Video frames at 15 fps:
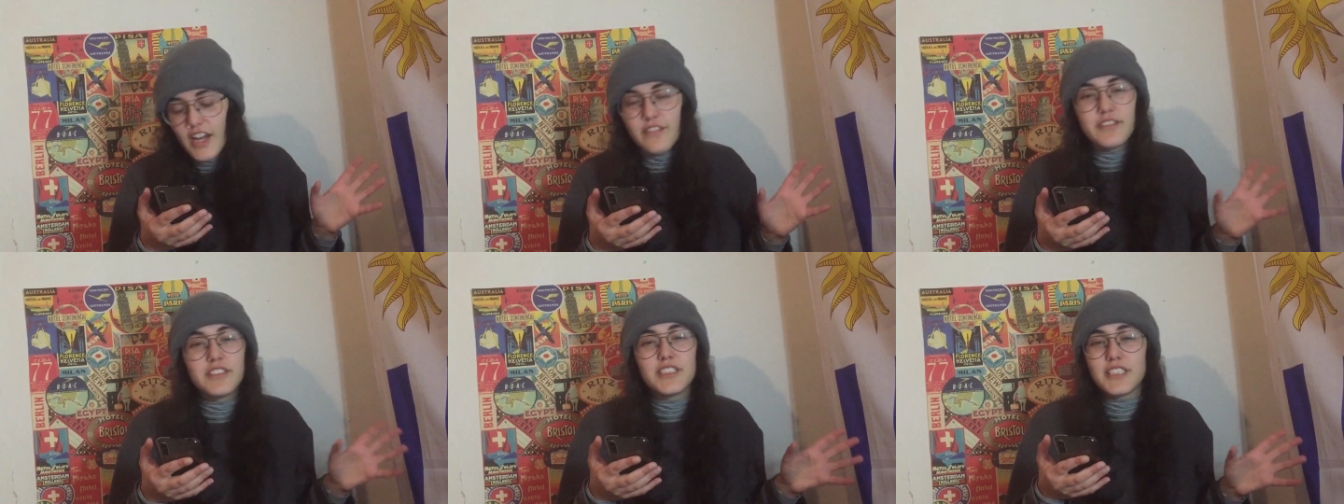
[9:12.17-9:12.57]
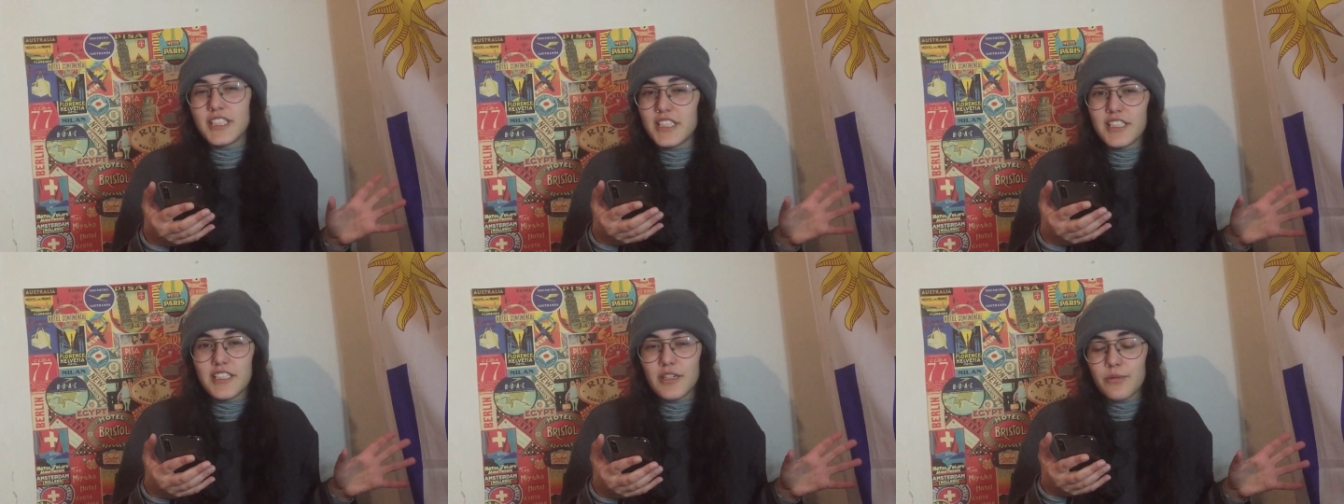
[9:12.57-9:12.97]
I haven't
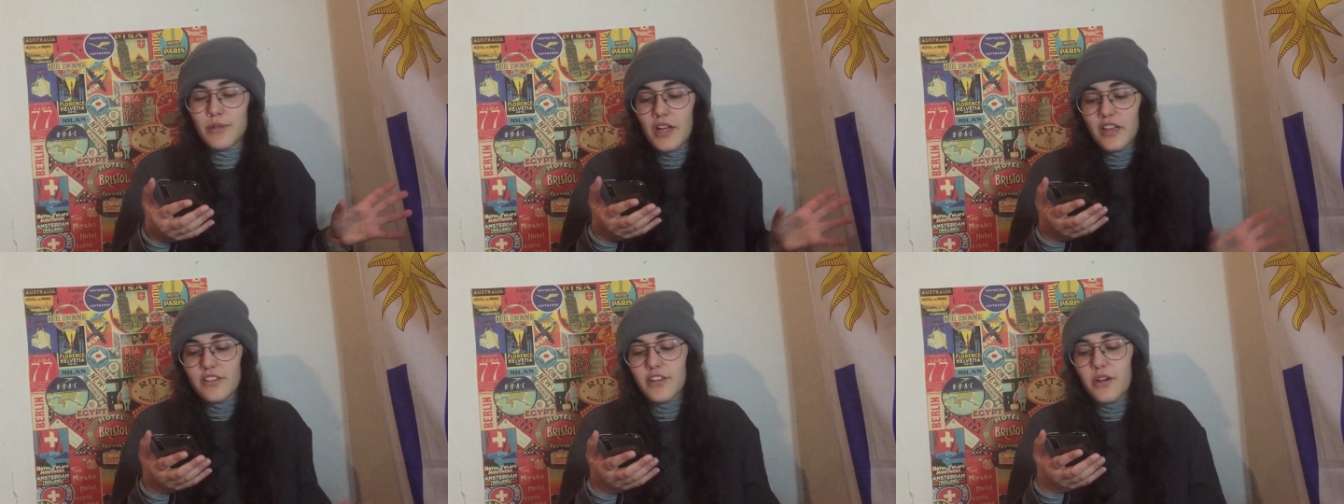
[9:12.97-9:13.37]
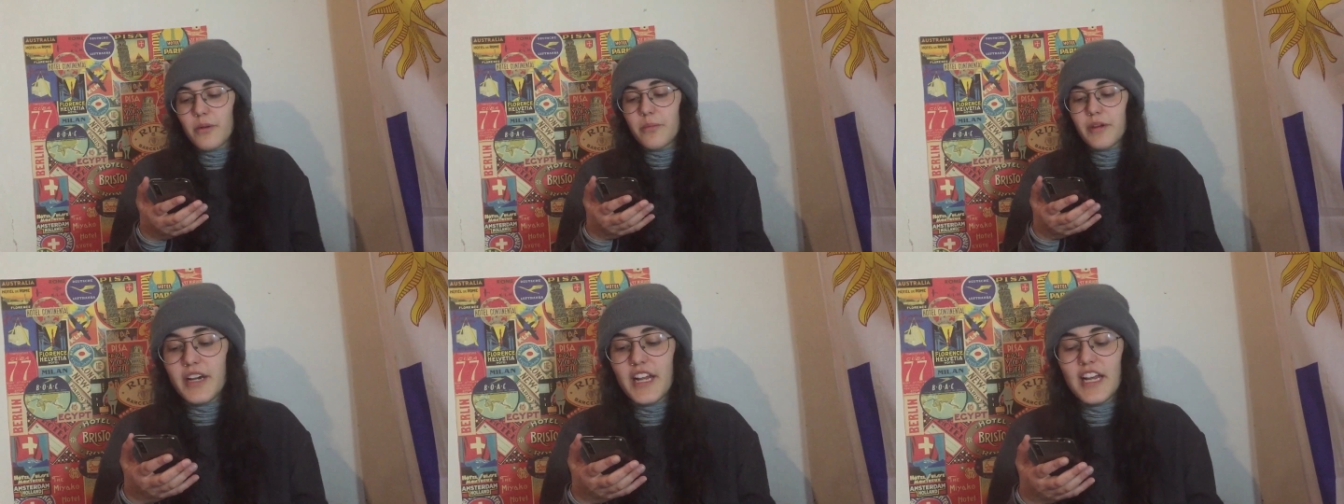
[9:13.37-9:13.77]
seen it in a while though,
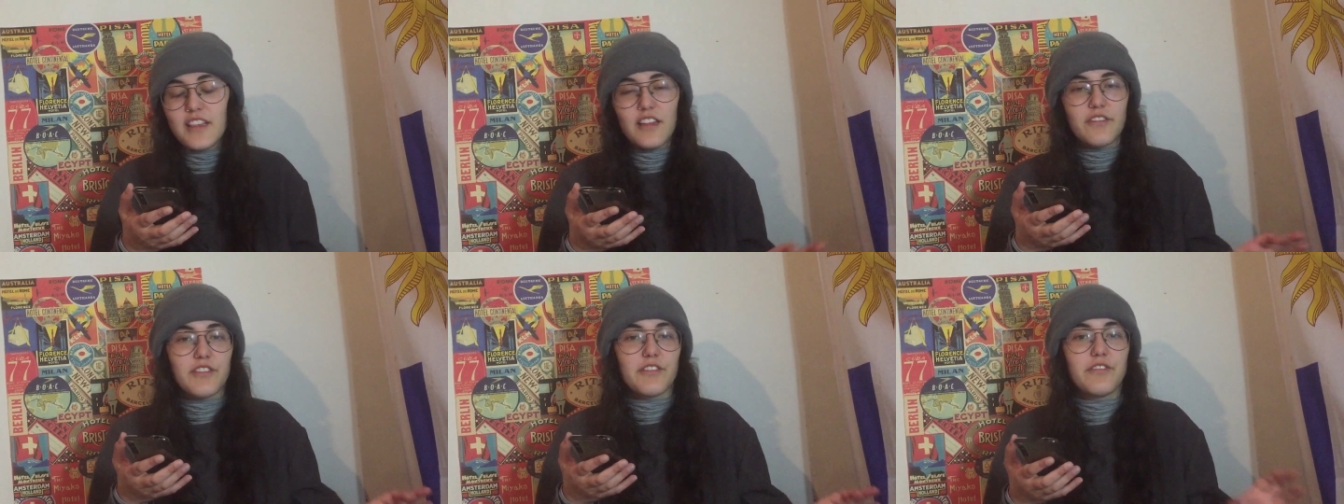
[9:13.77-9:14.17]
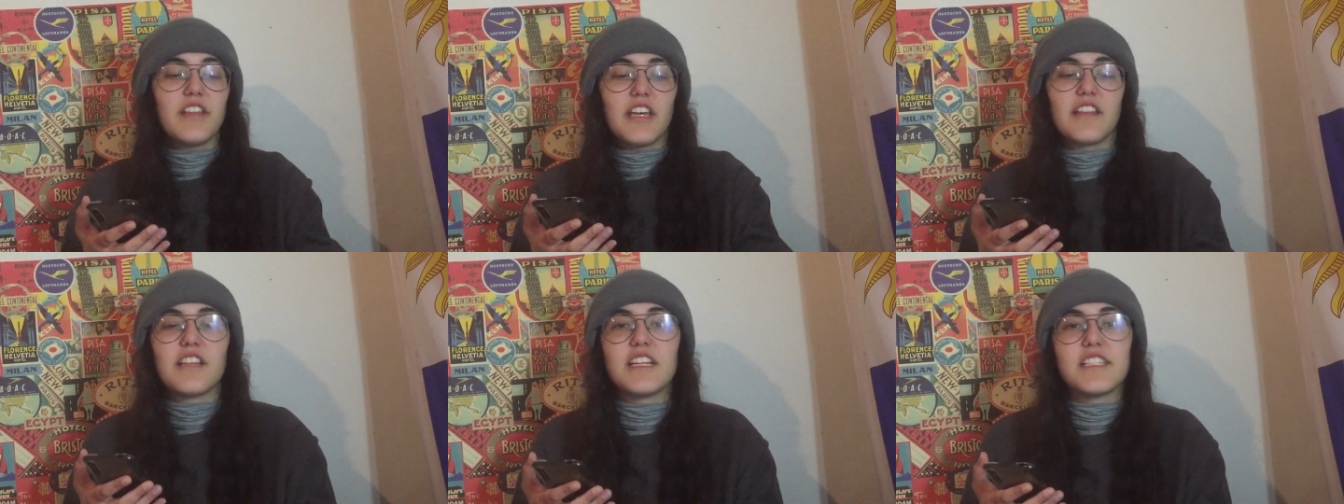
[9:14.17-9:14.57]
but I love the
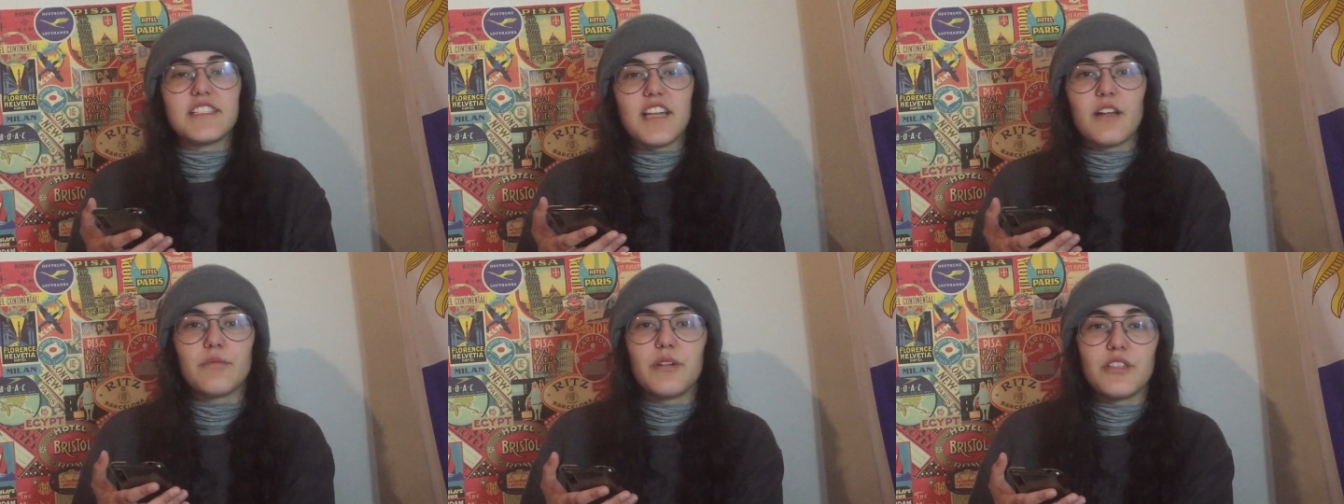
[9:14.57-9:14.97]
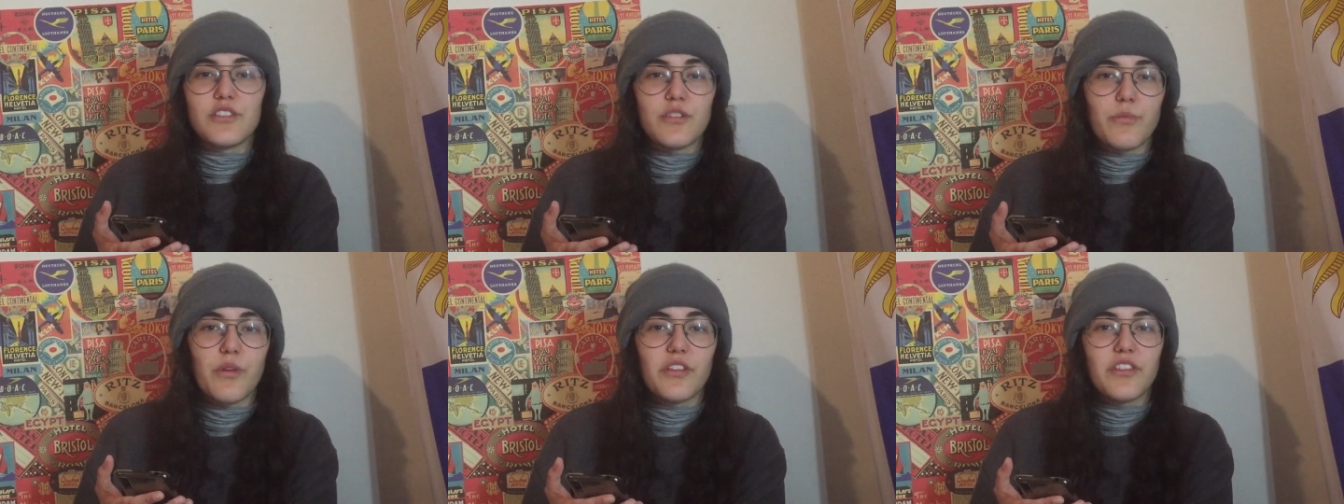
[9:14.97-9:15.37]
thing they said when
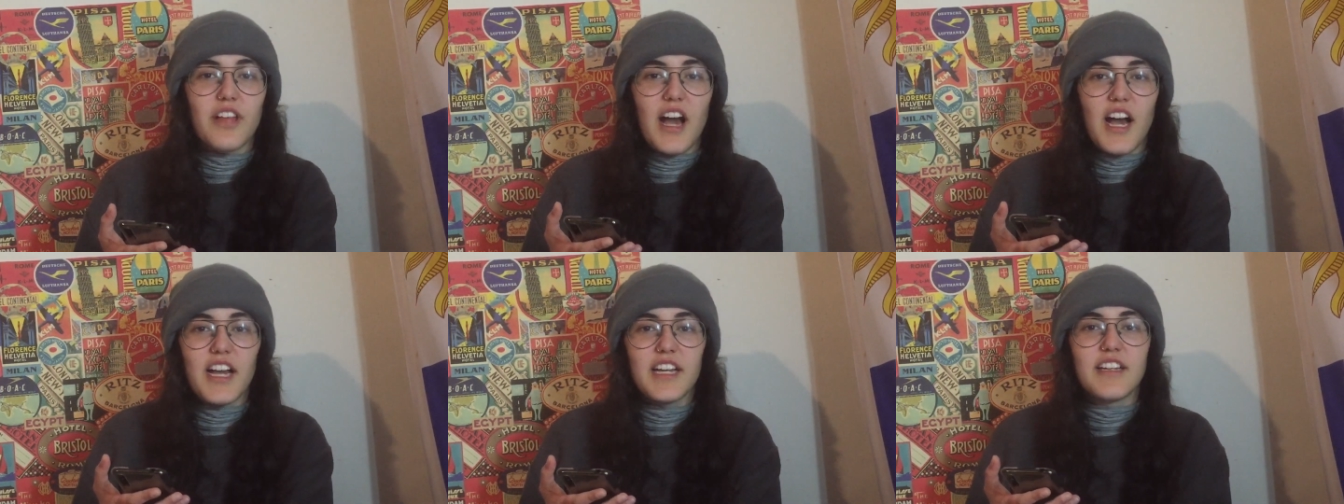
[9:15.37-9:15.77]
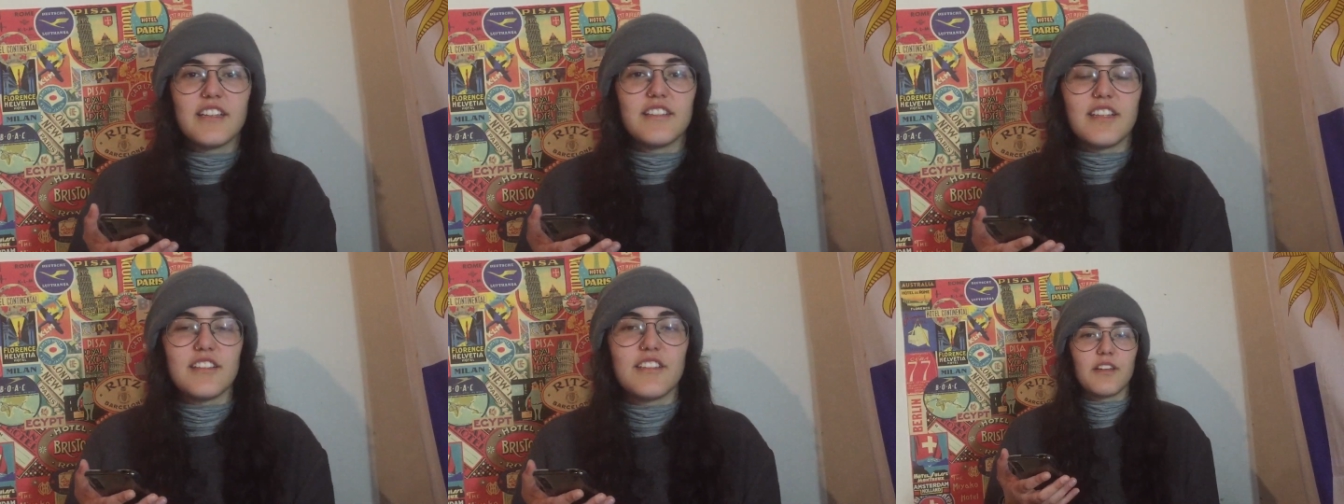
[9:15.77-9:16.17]
someone died
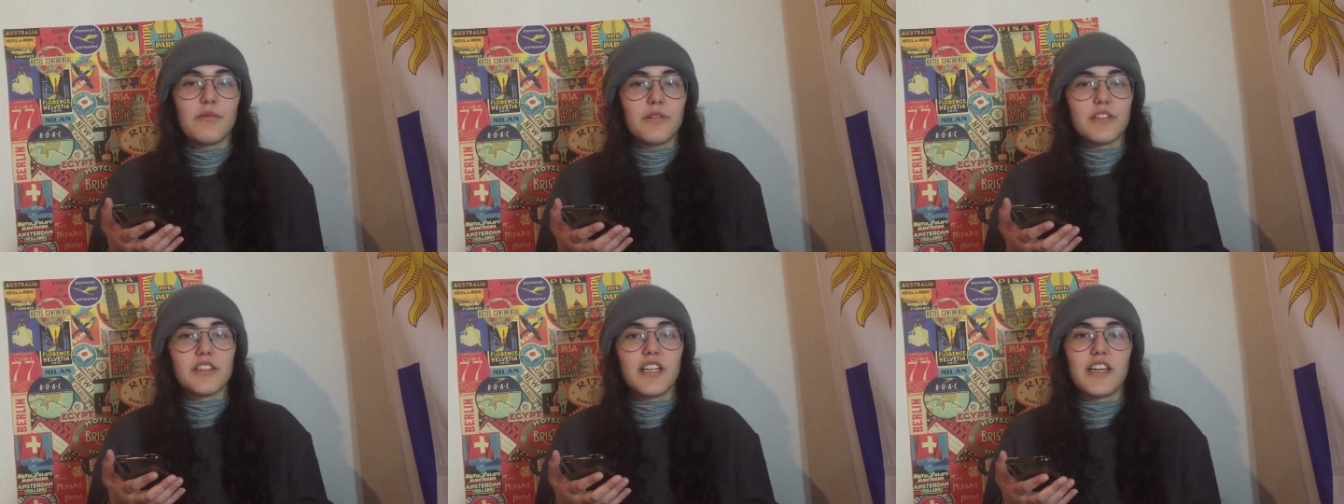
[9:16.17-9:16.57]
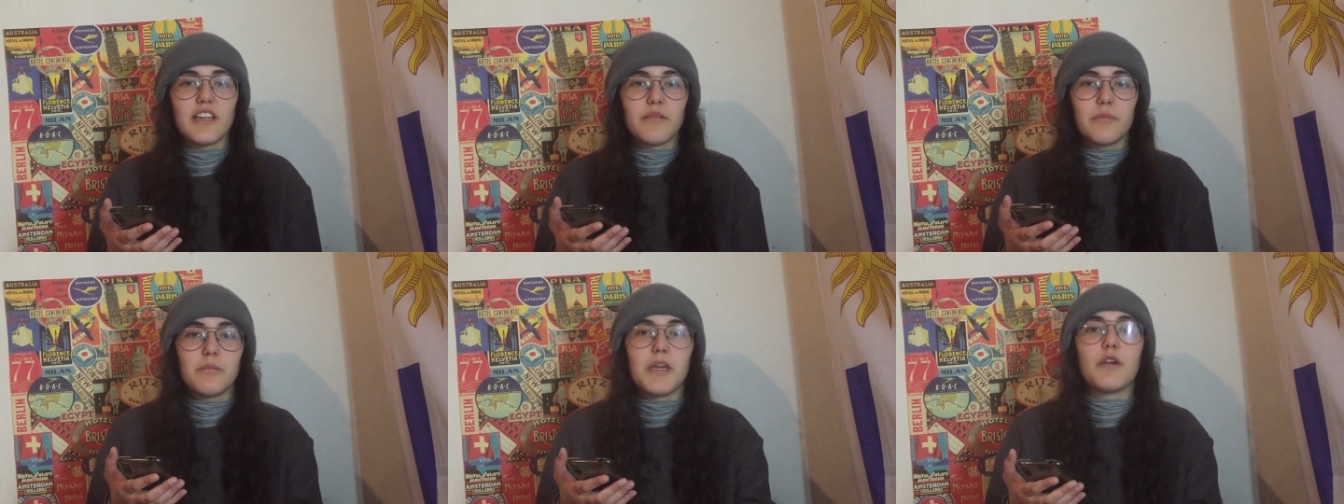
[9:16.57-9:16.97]
and then they were
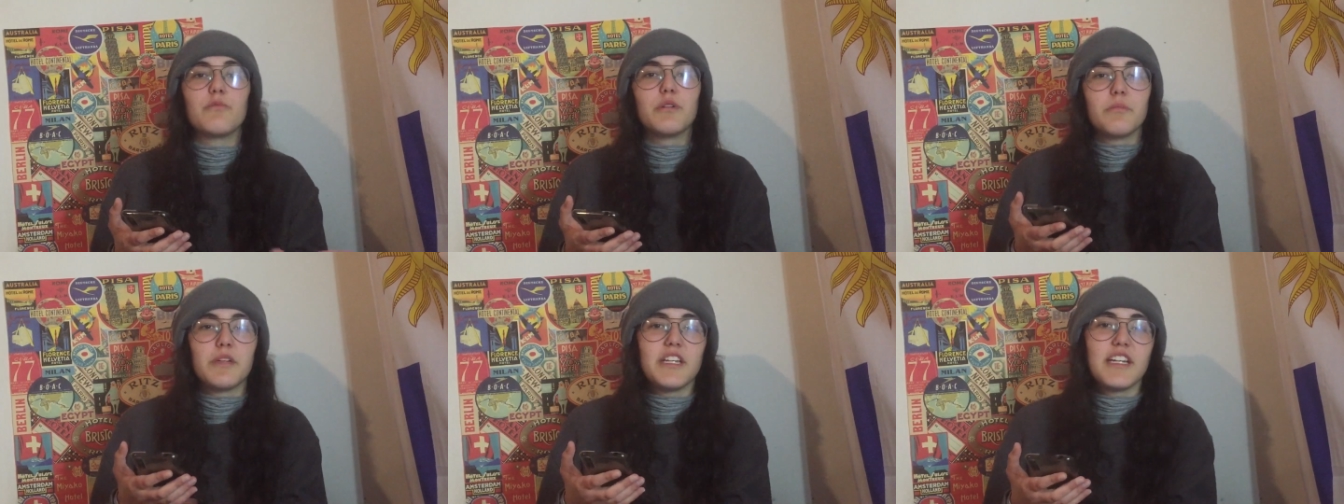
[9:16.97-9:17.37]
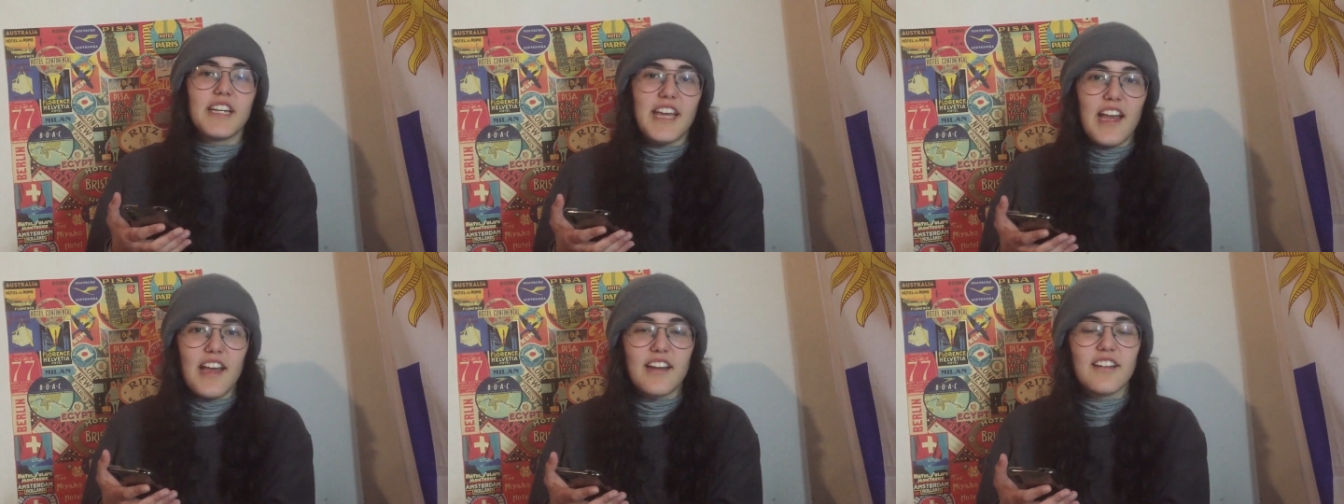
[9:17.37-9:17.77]
like, may we meet
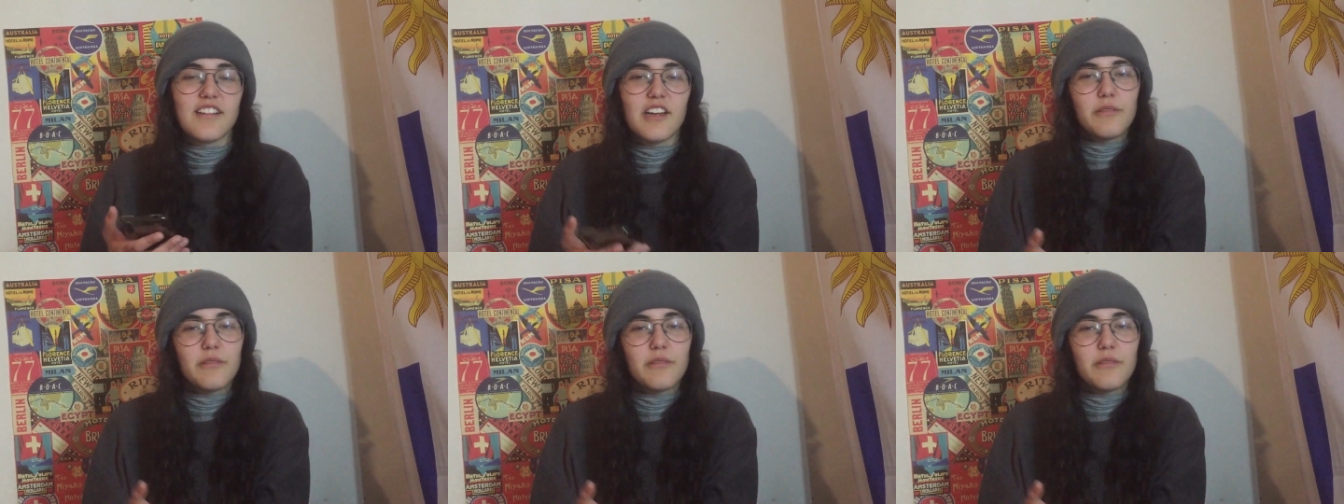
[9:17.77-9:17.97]
again.